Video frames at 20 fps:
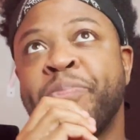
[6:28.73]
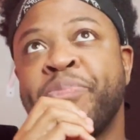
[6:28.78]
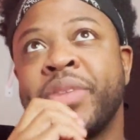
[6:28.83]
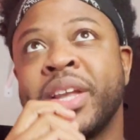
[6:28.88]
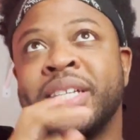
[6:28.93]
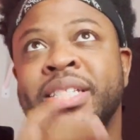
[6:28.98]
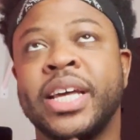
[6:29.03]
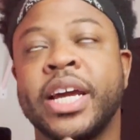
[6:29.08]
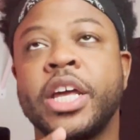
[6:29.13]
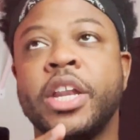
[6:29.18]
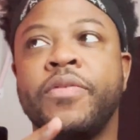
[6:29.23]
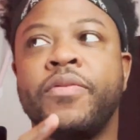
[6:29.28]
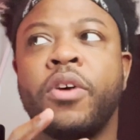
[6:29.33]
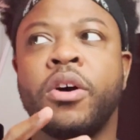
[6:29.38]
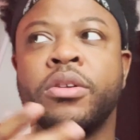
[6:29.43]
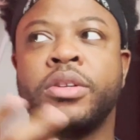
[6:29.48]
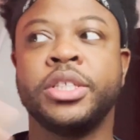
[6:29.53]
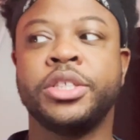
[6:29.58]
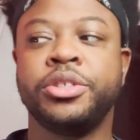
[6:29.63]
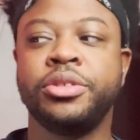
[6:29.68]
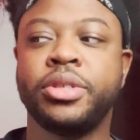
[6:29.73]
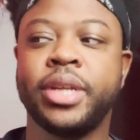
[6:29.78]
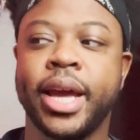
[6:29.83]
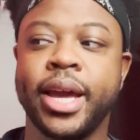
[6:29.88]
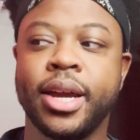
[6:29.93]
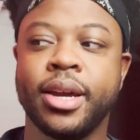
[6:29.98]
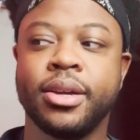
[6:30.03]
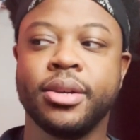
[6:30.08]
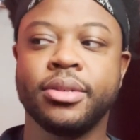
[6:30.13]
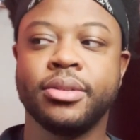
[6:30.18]
Second of all, did you
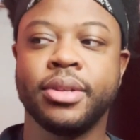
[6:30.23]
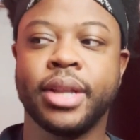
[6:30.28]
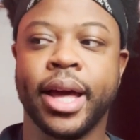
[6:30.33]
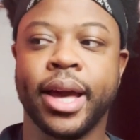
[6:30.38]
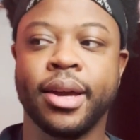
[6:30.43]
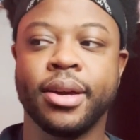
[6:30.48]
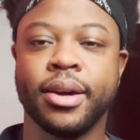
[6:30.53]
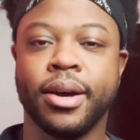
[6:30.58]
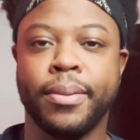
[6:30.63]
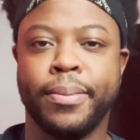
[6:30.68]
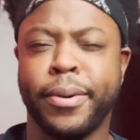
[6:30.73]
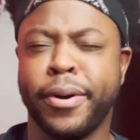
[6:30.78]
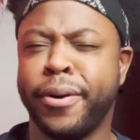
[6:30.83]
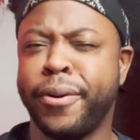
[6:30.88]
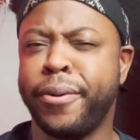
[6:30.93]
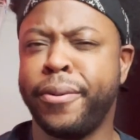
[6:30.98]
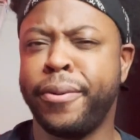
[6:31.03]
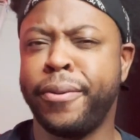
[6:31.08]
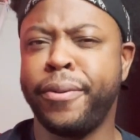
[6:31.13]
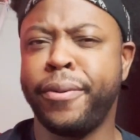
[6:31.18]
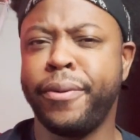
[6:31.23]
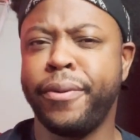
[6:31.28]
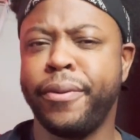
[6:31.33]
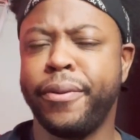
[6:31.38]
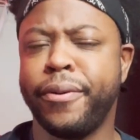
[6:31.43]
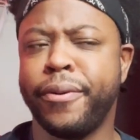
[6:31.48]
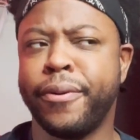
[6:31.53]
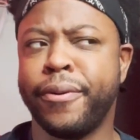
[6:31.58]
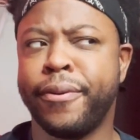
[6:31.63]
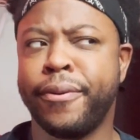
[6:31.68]
take like a poll
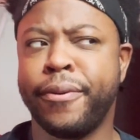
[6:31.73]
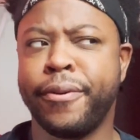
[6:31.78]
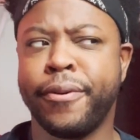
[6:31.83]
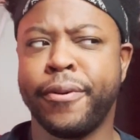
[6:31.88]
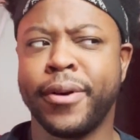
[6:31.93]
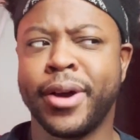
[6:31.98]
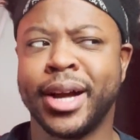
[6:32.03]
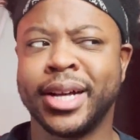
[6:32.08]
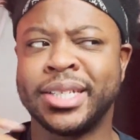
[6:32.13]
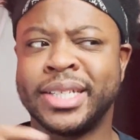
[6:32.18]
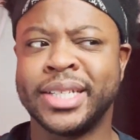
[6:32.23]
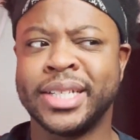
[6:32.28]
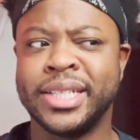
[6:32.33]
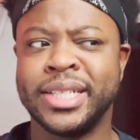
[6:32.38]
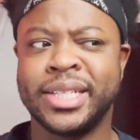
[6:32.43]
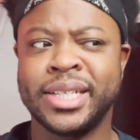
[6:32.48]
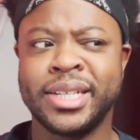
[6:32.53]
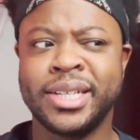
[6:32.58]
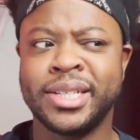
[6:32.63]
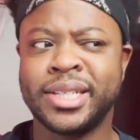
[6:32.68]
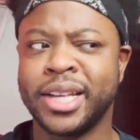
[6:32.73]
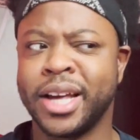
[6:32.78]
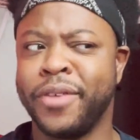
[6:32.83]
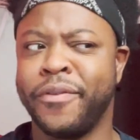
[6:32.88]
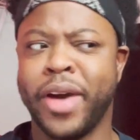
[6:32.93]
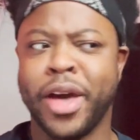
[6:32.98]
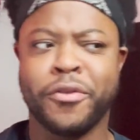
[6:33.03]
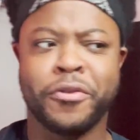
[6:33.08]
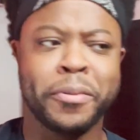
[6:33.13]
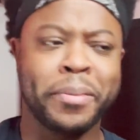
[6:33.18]
or a census of
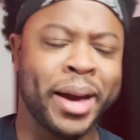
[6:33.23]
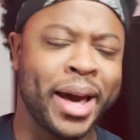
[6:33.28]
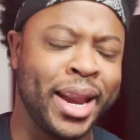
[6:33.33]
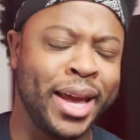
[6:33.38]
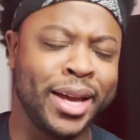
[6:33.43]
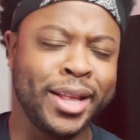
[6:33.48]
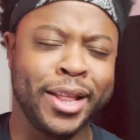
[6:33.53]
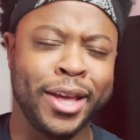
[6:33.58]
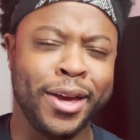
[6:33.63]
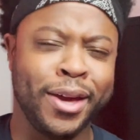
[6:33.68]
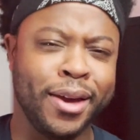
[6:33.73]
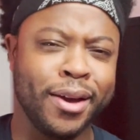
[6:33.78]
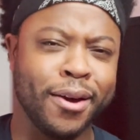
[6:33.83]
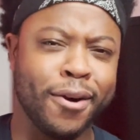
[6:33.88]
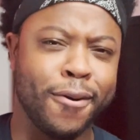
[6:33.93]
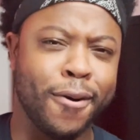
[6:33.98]
everybody in the